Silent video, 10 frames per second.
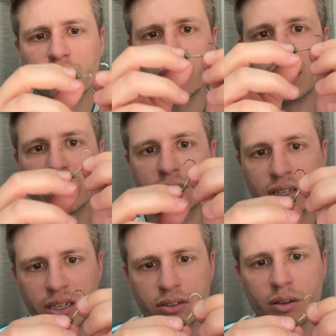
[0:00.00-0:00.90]
so that it
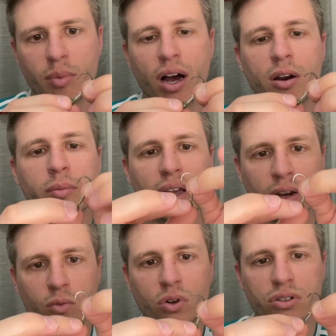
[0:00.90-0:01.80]
sinks to the bottom
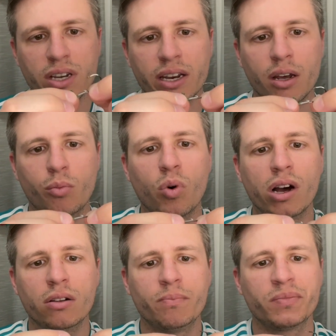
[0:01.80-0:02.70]
and will stand up
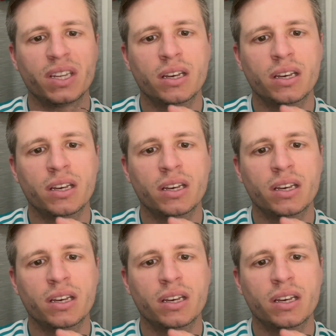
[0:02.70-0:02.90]
well.